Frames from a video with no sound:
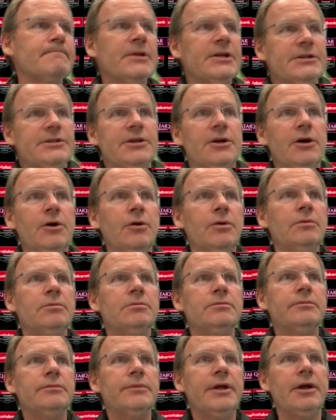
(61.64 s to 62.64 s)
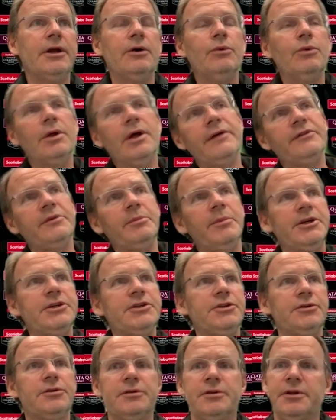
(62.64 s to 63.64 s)
So, you know, we'll have to make
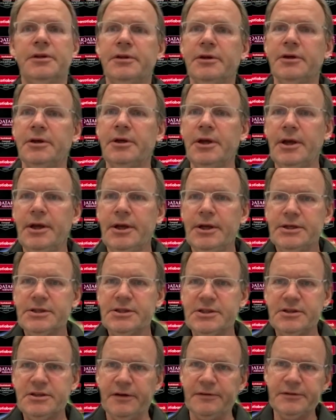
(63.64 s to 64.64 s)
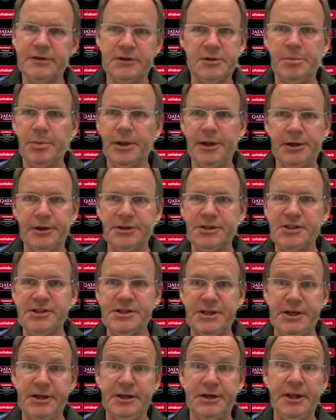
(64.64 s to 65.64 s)
sure that the stuff that the players
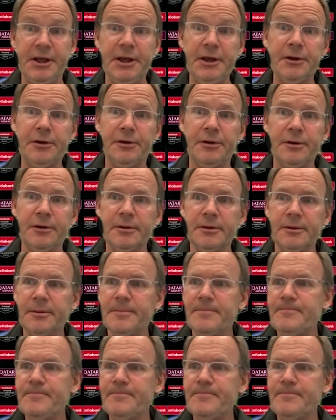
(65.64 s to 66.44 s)
see and hear,